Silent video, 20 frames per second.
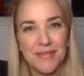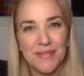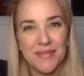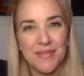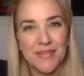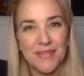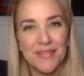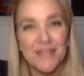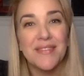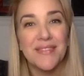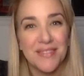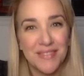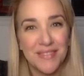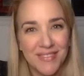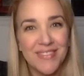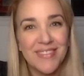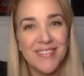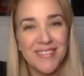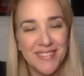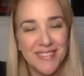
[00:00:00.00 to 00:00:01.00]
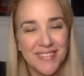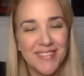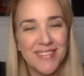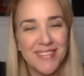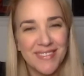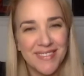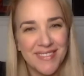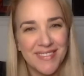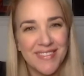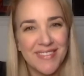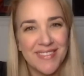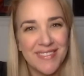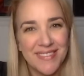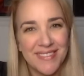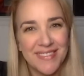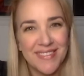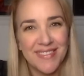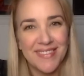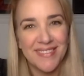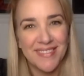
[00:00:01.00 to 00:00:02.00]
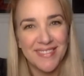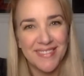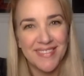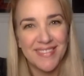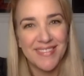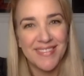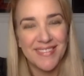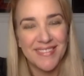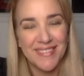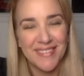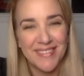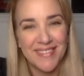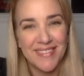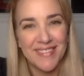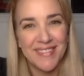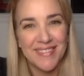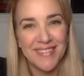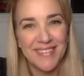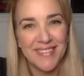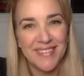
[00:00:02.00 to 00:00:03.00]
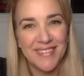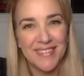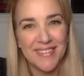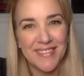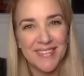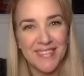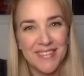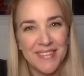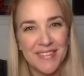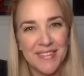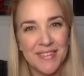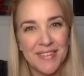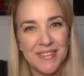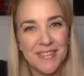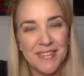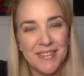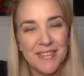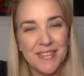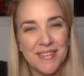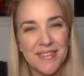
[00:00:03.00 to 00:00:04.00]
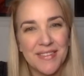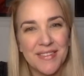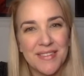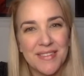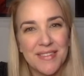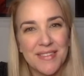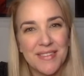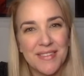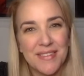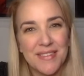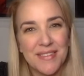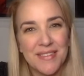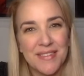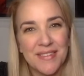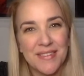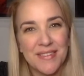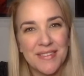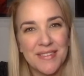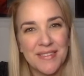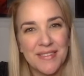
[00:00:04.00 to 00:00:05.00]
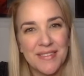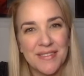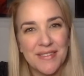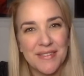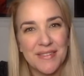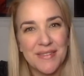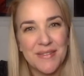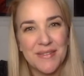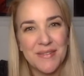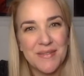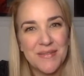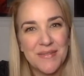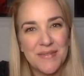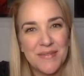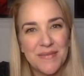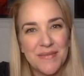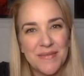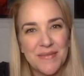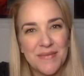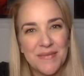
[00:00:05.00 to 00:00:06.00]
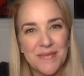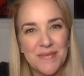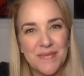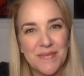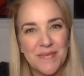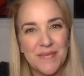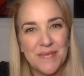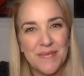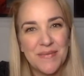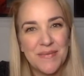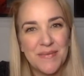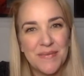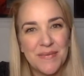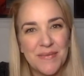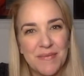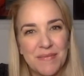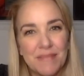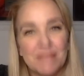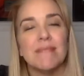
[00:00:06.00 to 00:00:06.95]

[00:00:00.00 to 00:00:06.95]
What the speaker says: (silent)